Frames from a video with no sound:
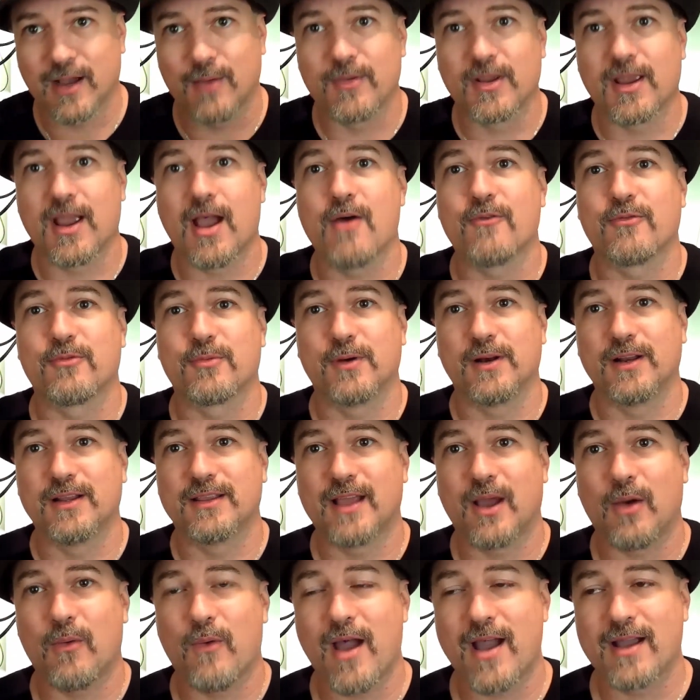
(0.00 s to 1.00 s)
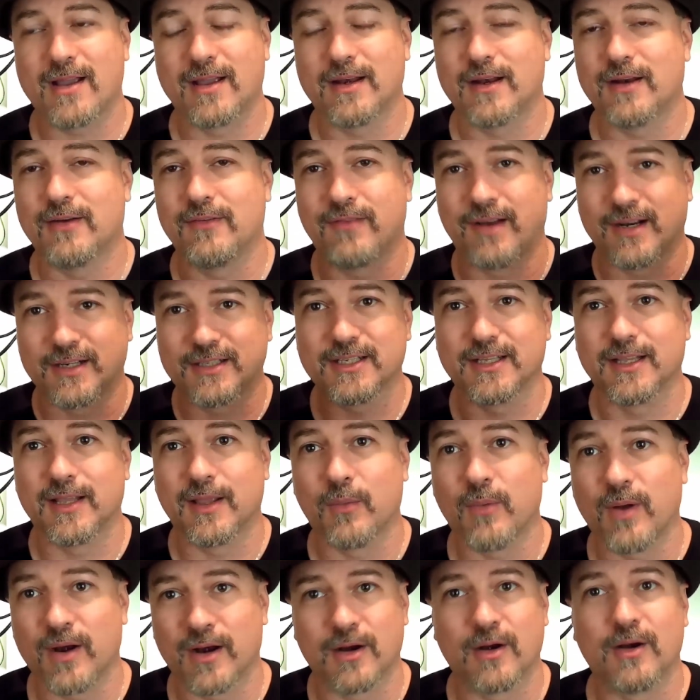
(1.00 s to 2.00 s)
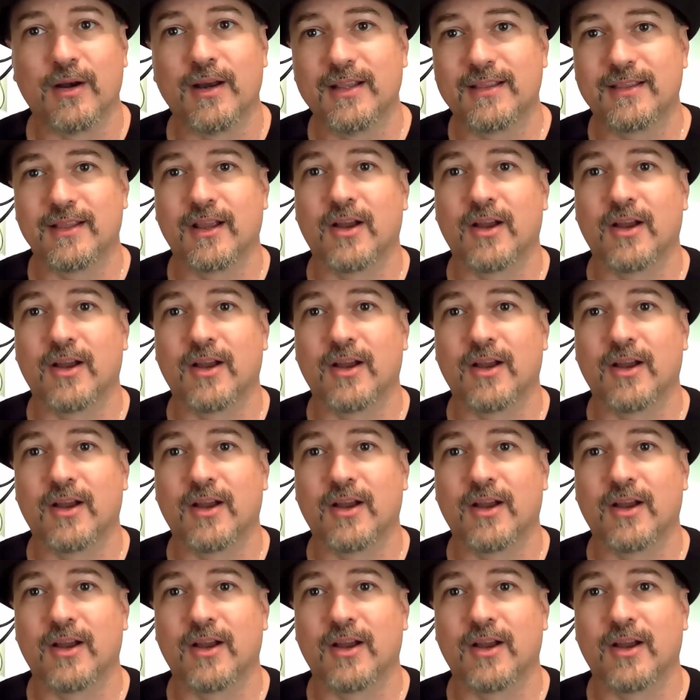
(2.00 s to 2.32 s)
and eventually they went underneath